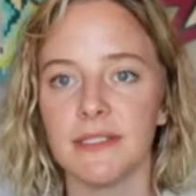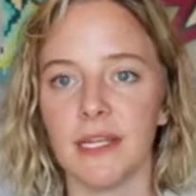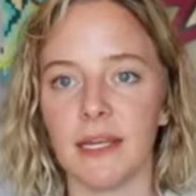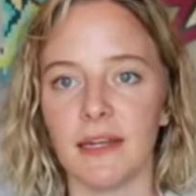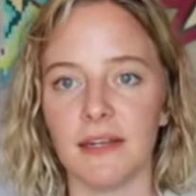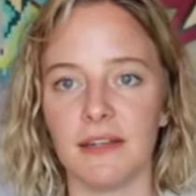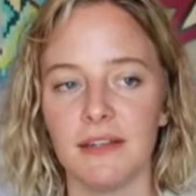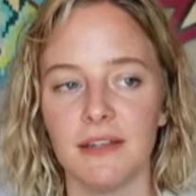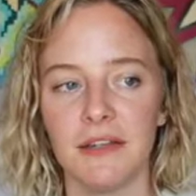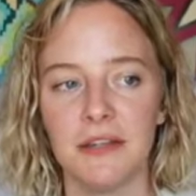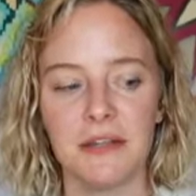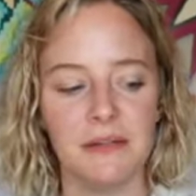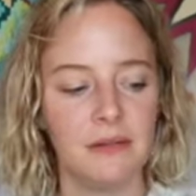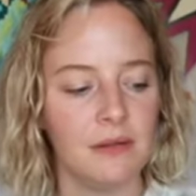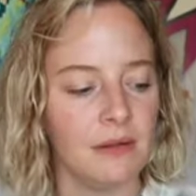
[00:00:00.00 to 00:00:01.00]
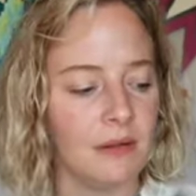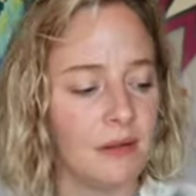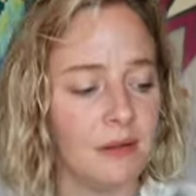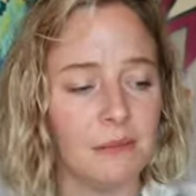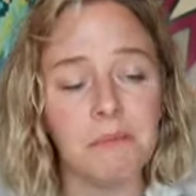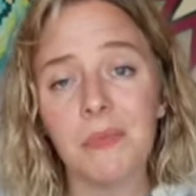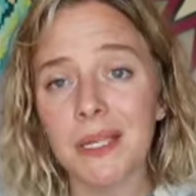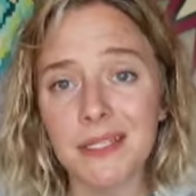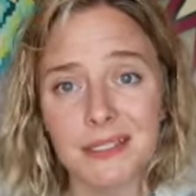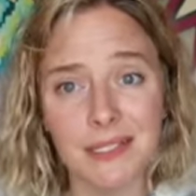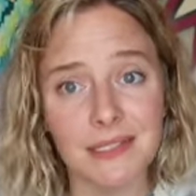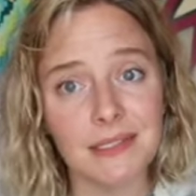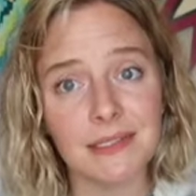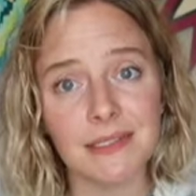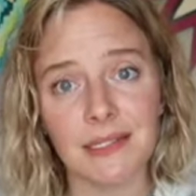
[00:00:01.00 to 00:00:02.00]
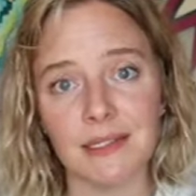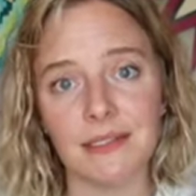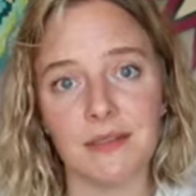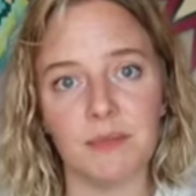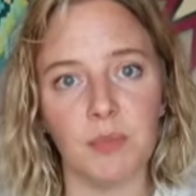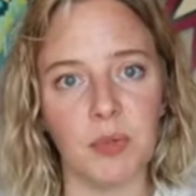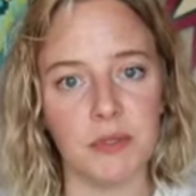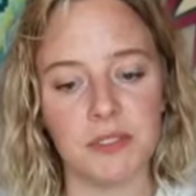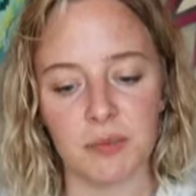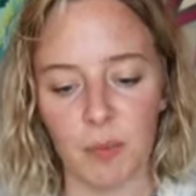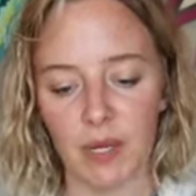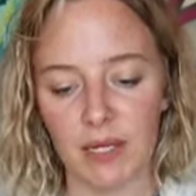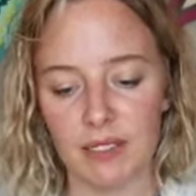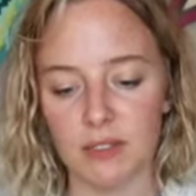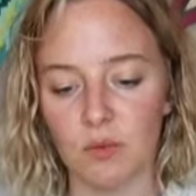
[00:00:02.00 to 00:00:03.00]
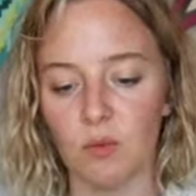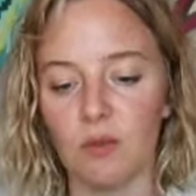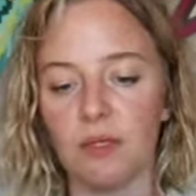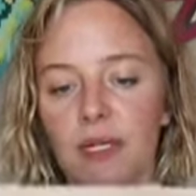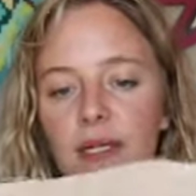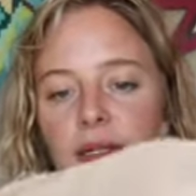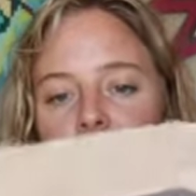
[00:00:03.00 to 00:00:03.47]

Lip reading: that make sense as book spines, or like